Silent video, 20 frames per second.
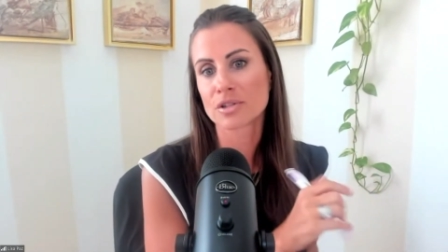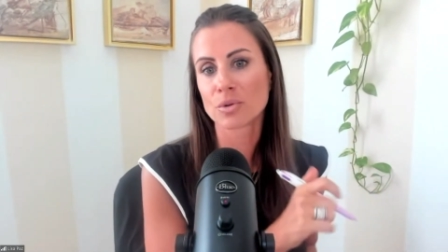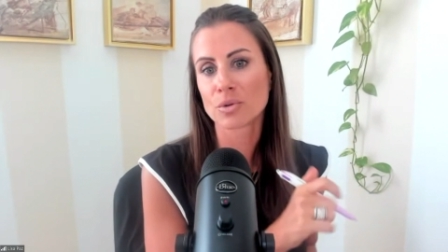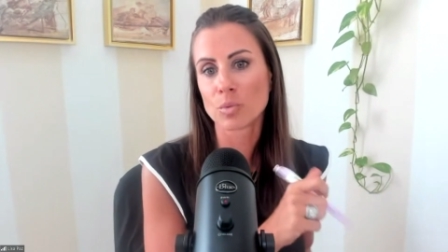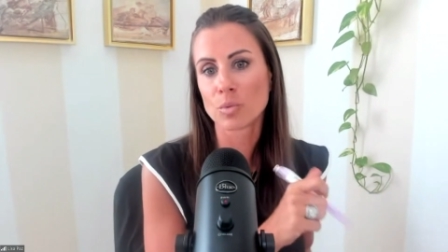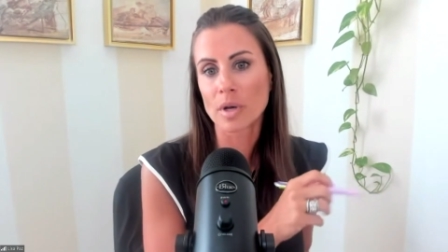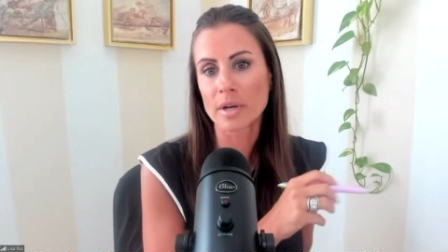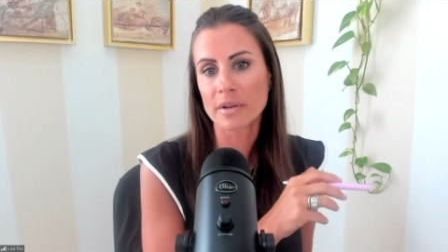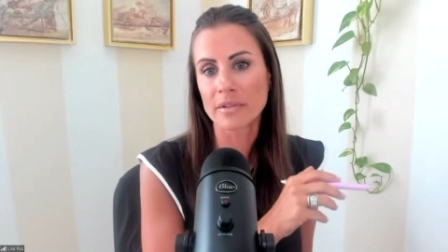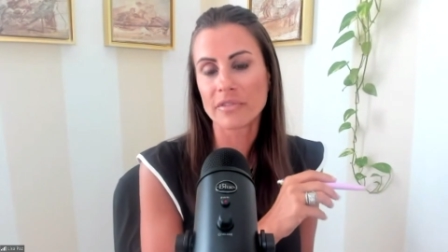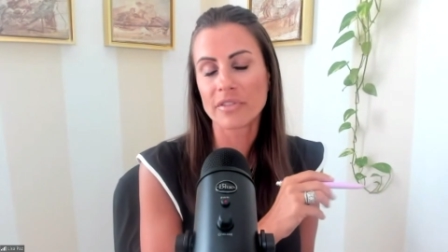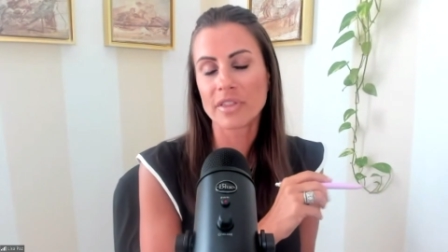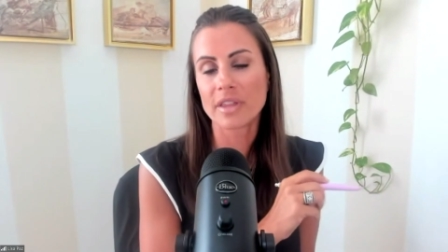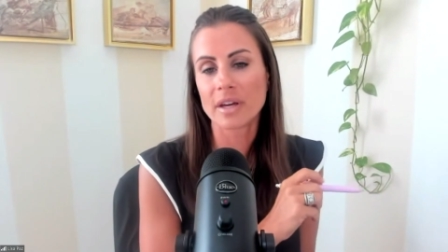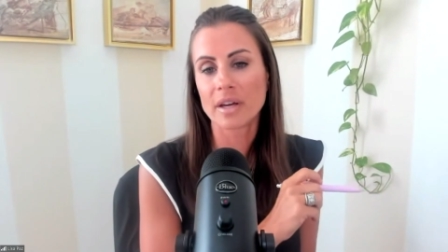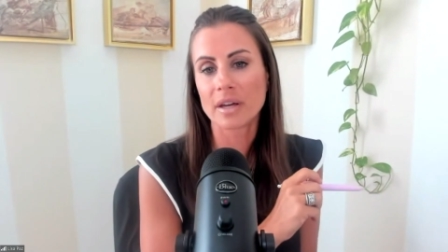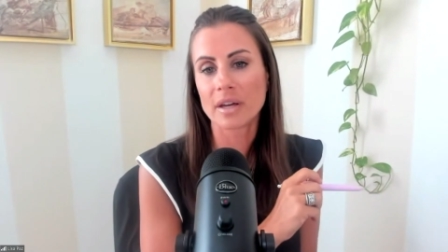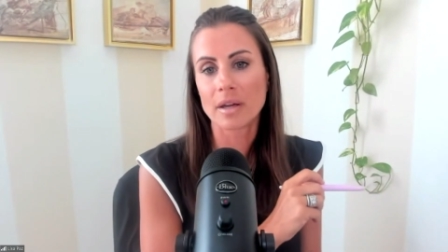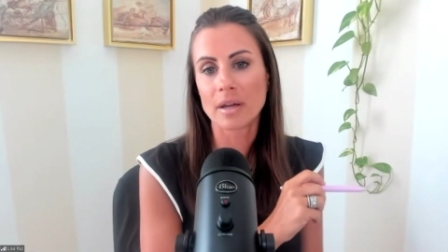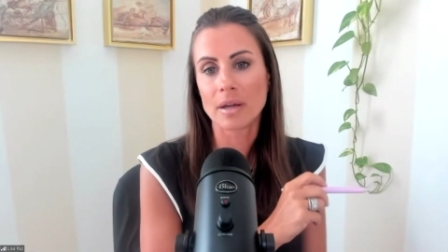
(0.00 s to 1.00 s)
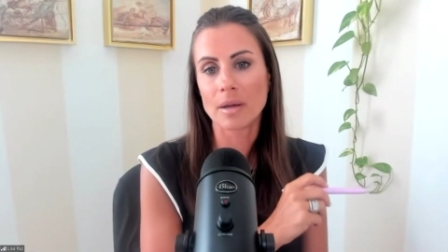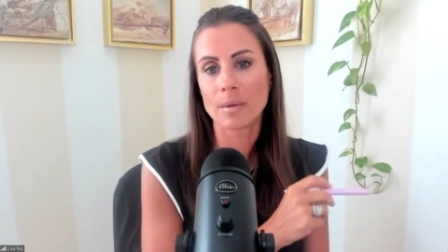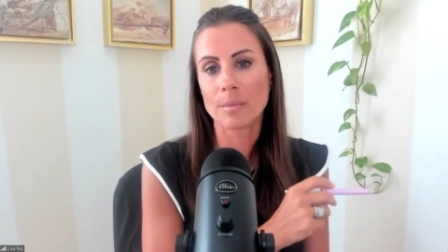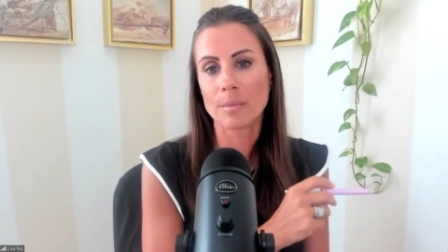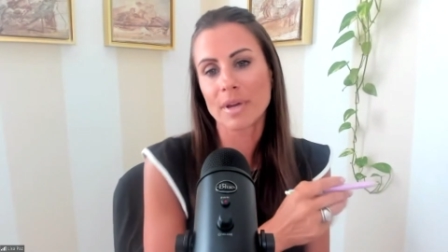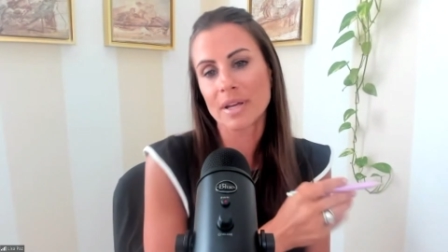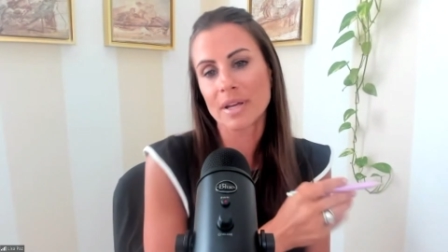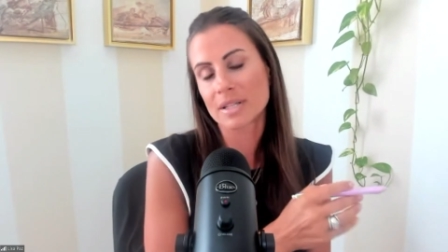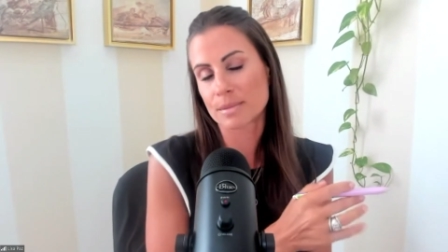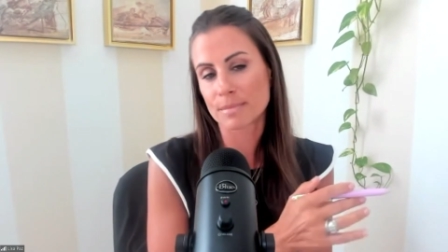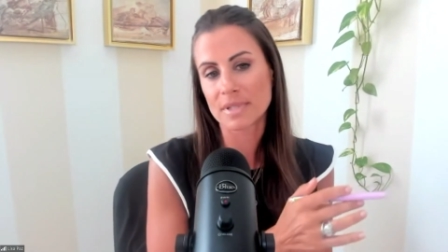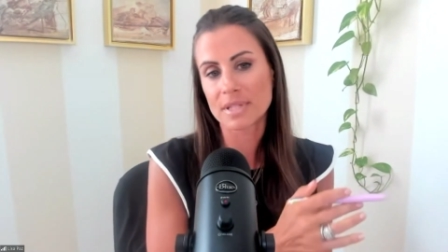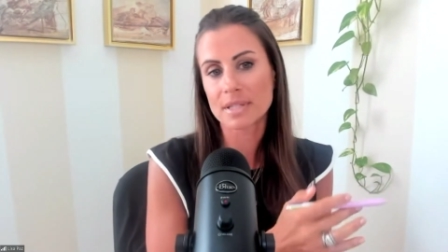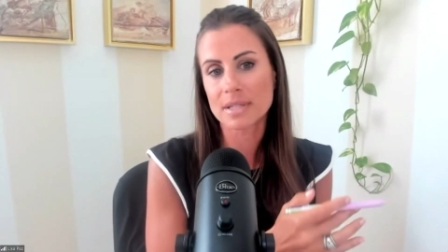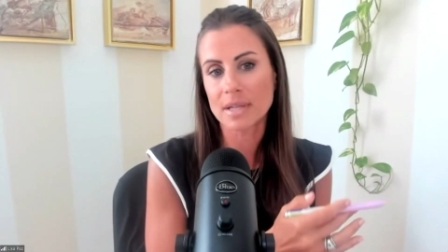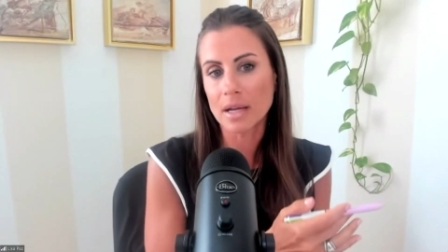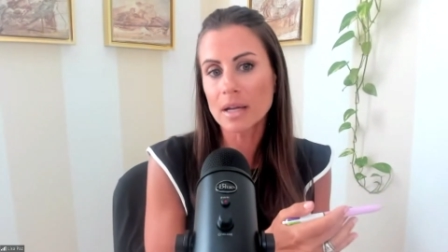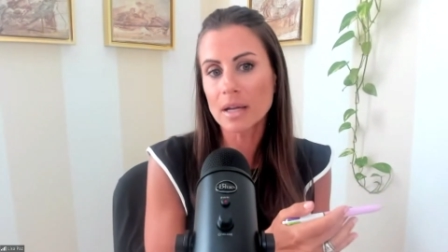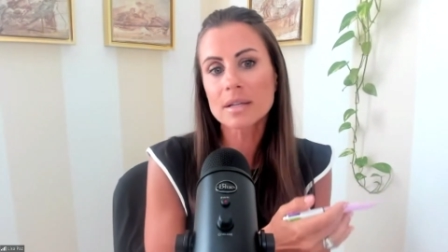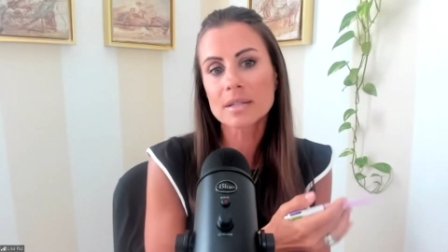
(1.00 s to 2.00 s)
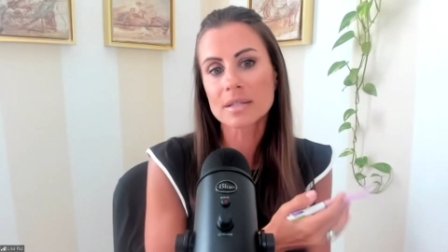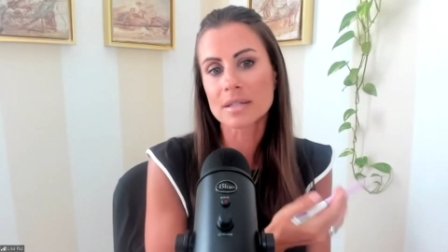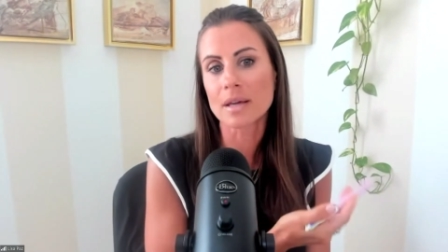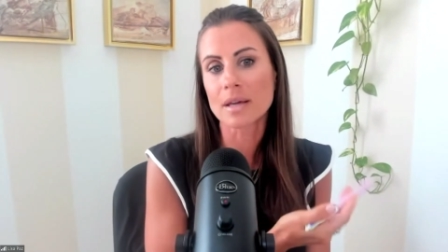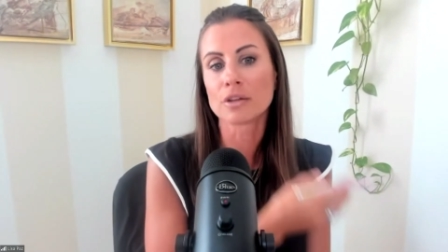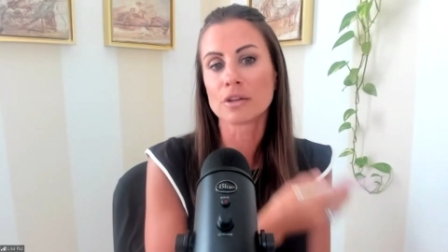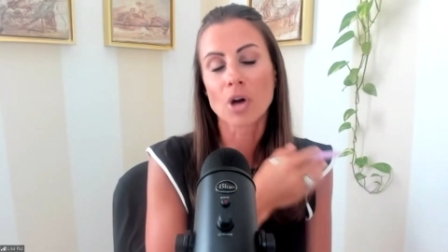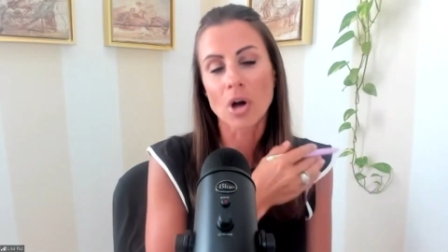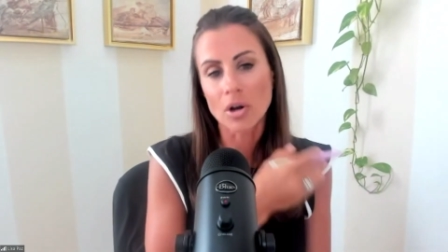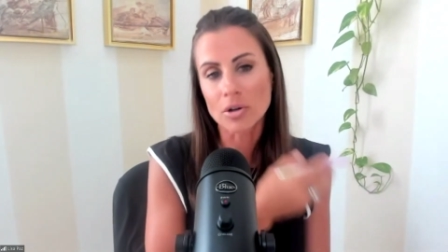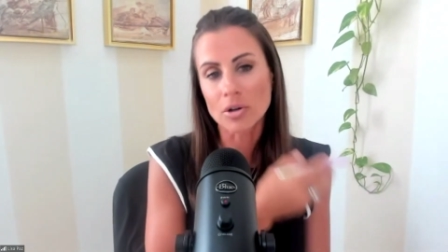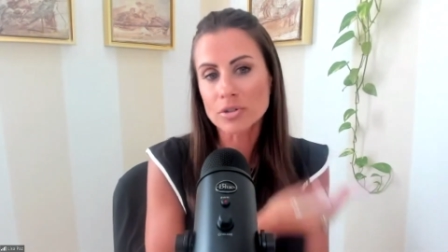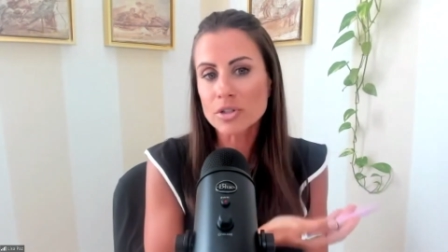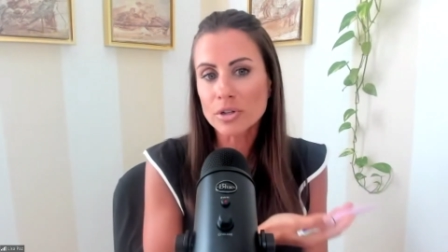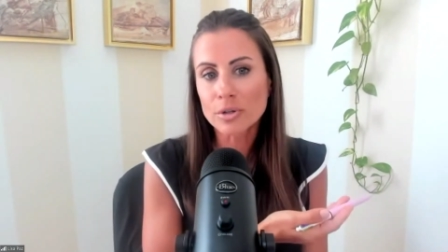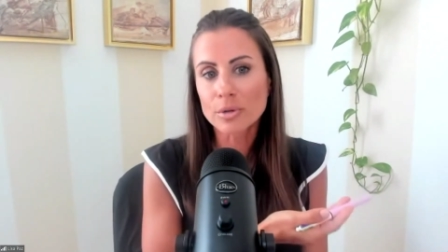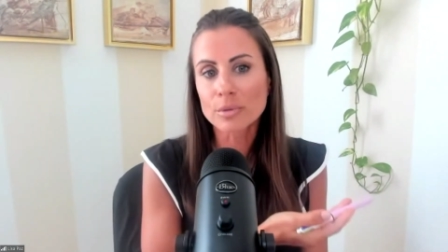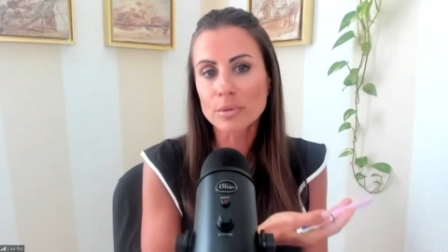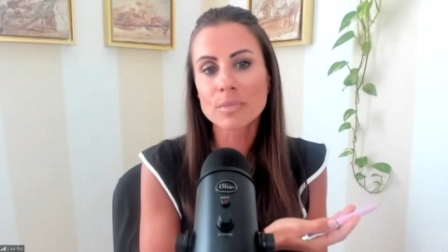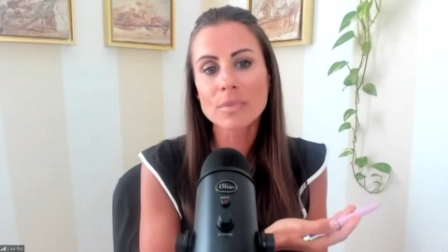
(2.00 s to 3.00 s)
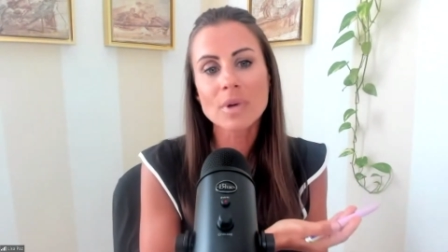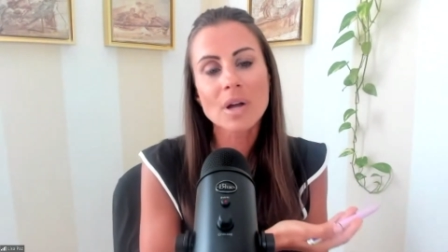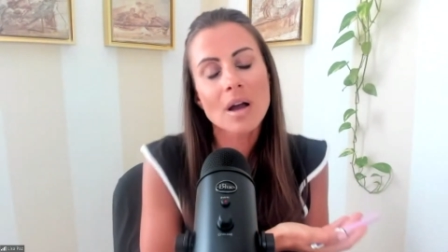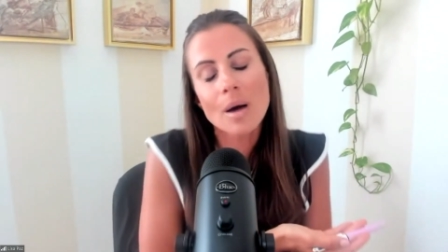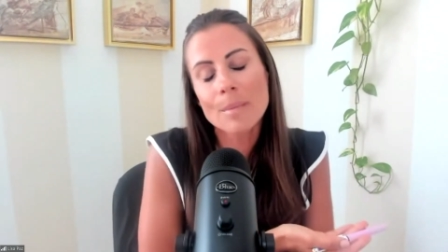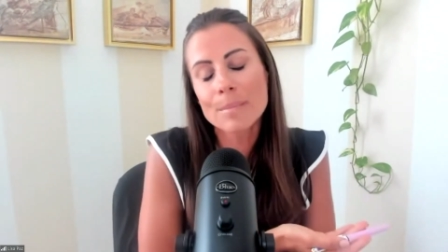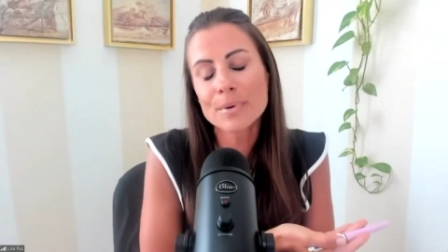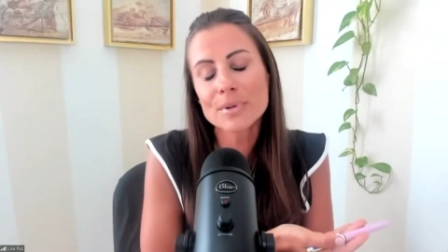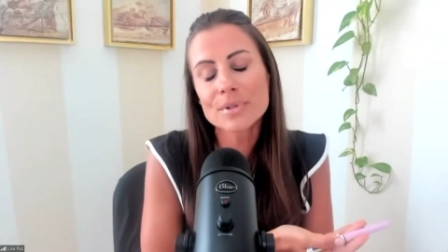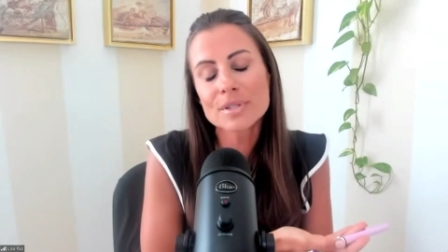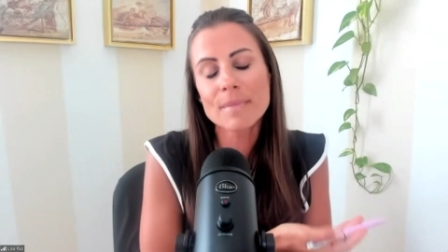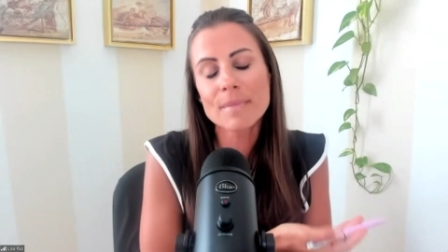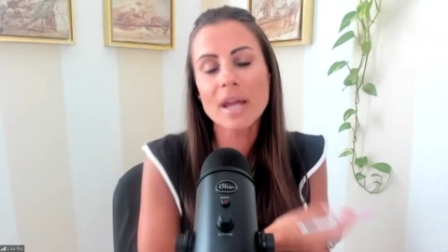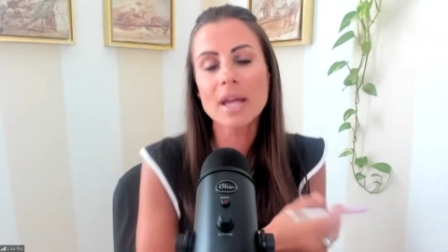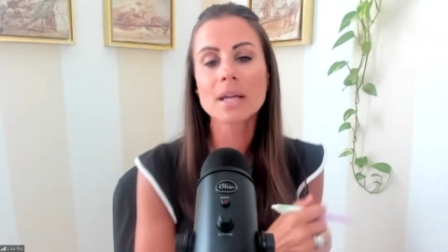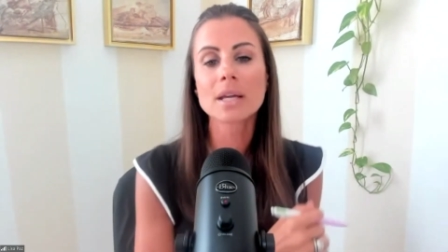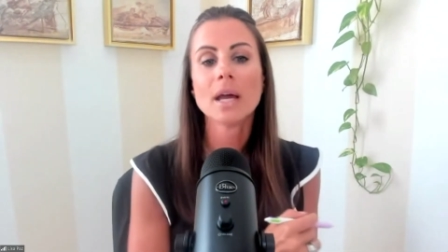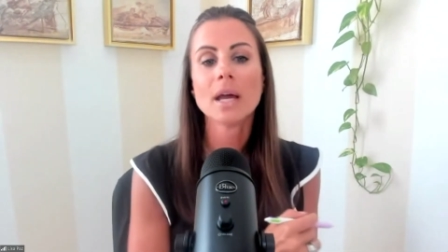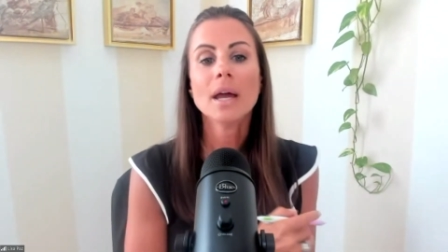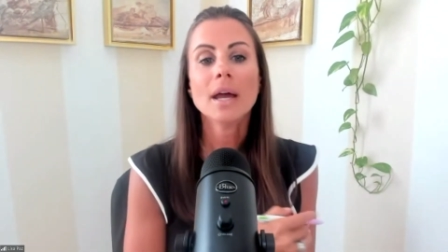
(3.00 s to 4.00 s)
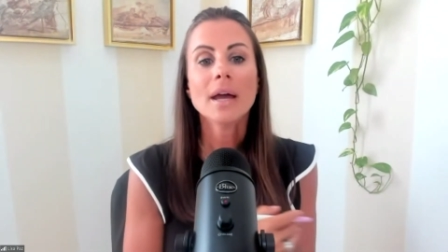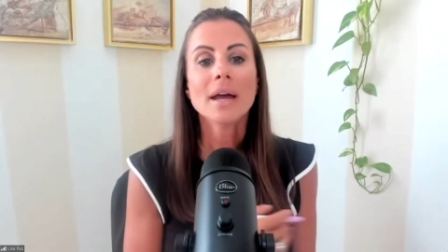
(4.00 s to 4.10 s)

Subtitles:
So one of the biggest mistakes that long-term couples make